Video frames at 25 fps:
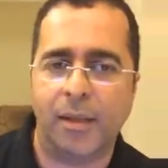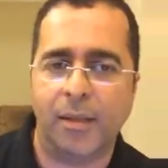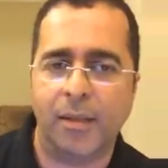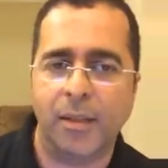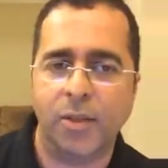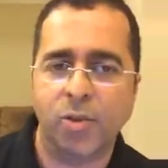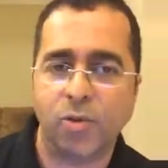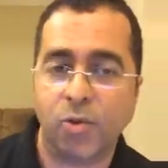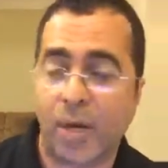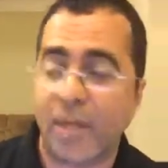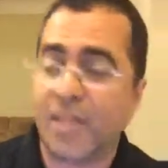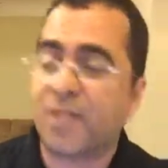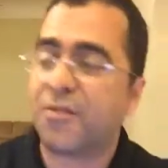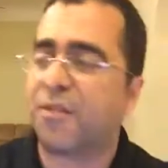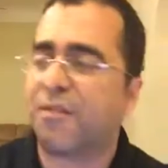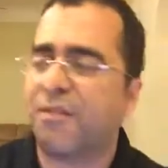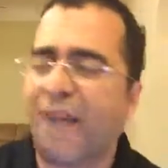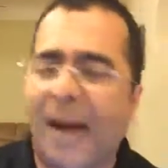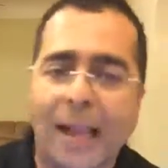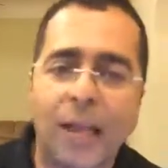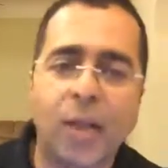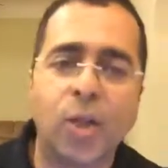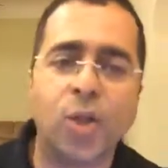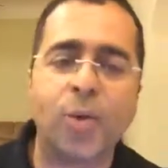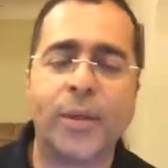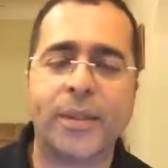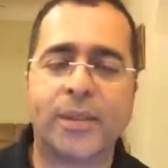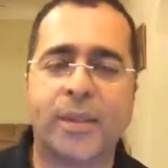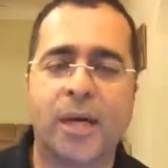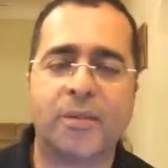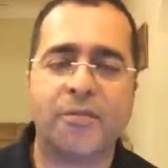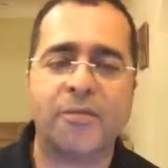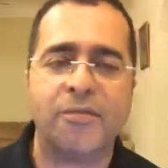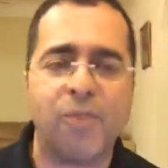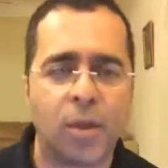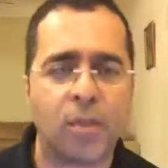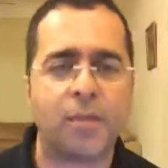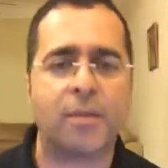So let's value it at
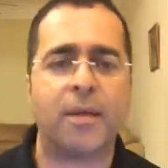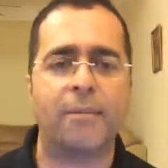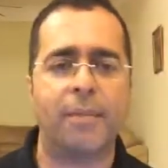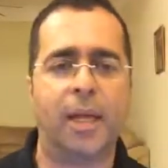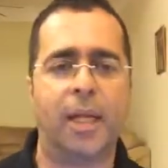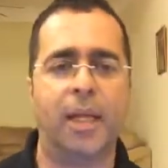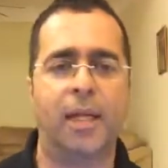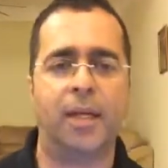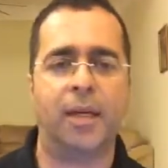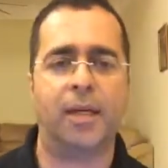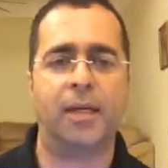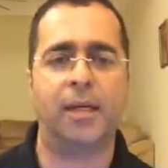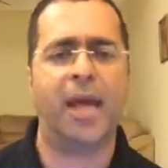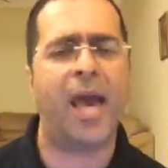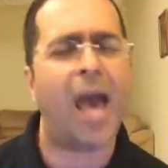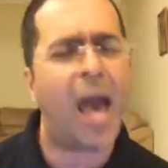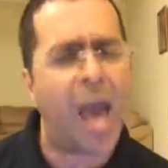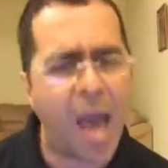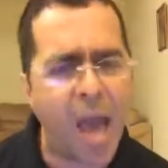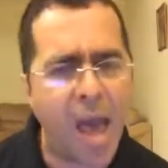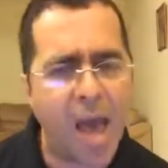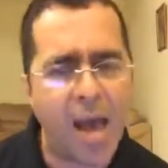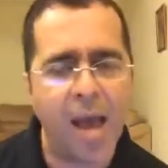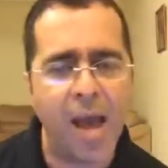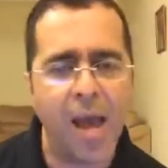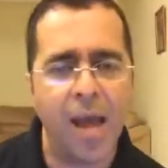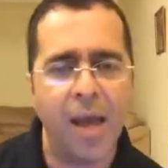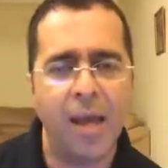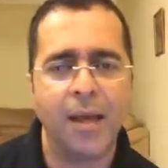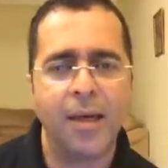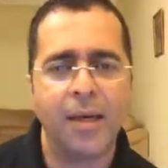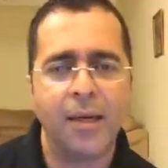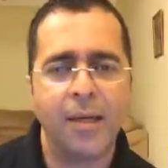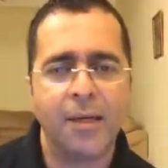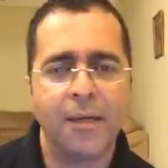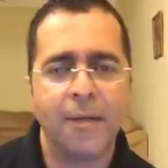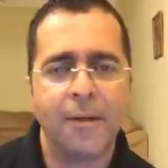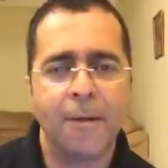40 million.
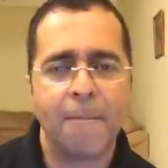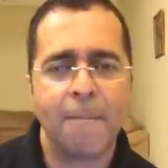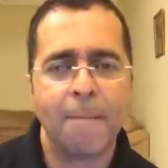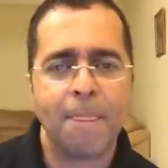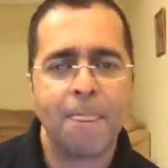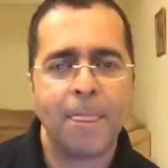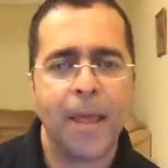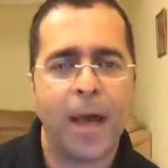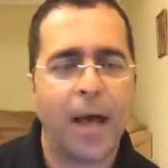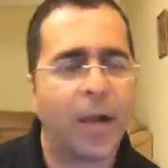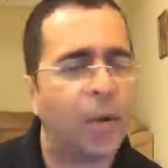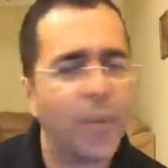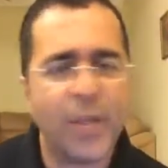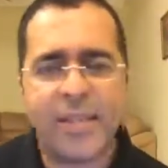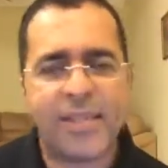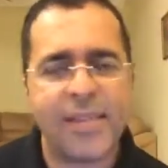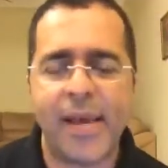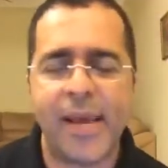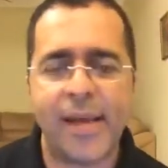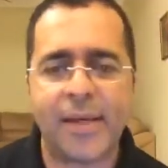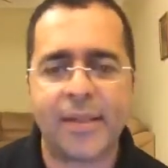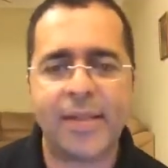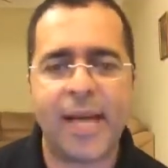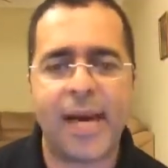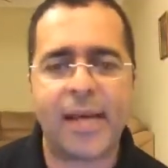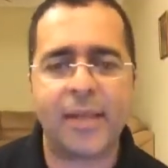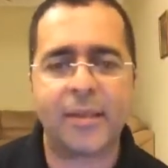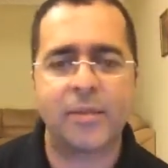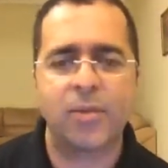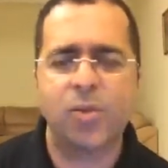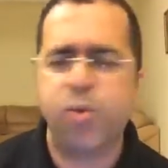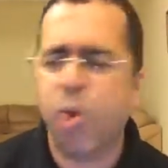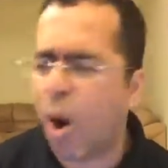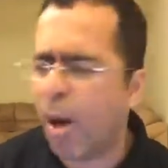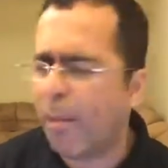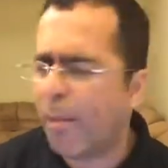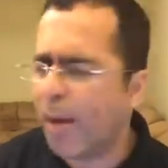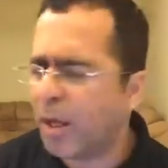And we take that
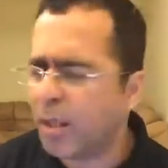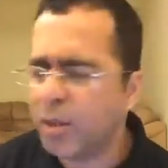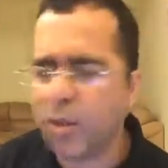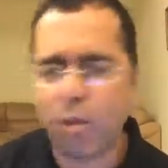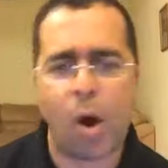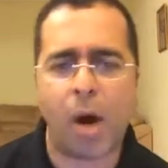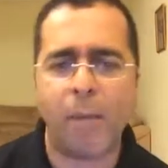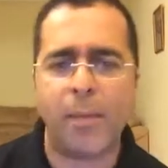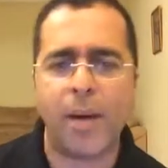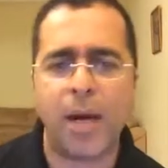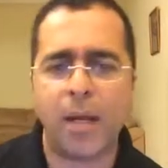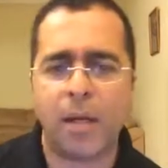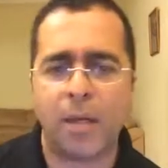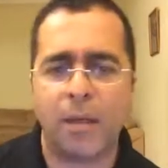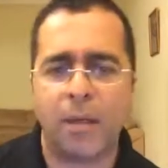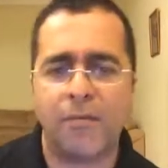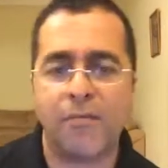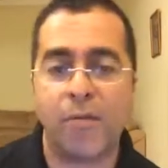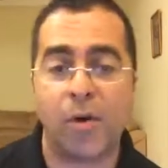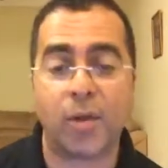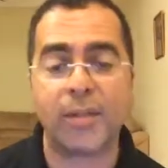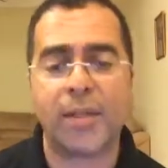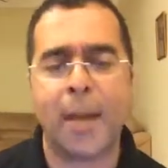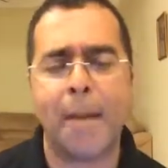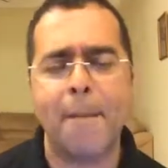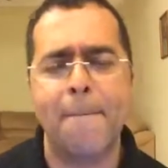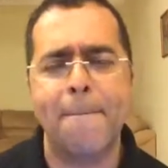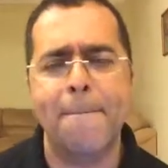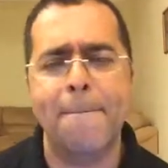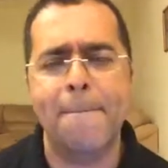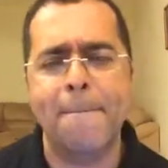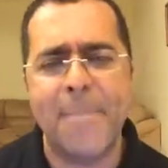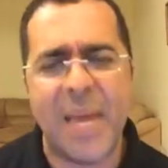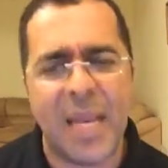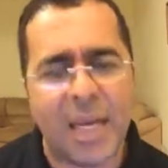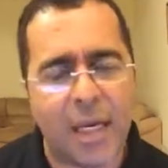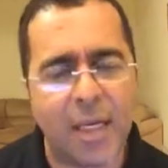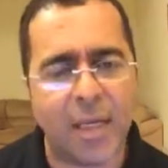normal, $40
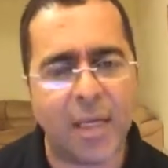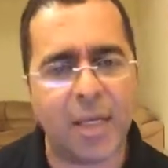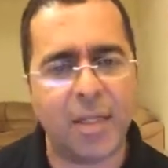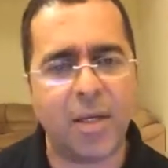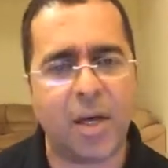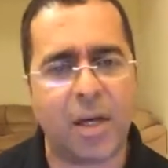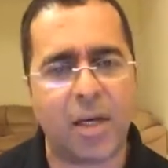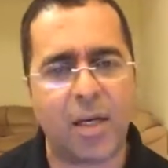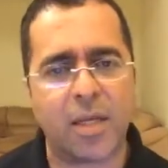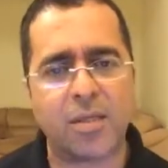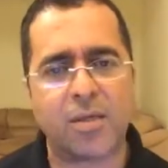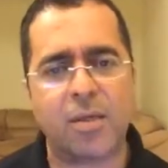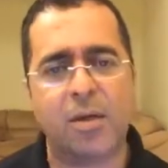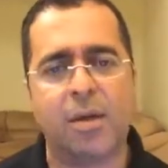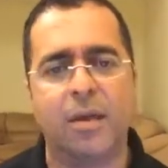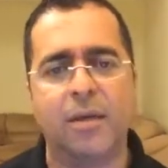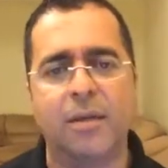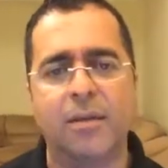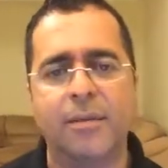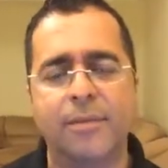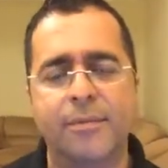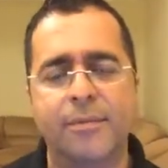million gone.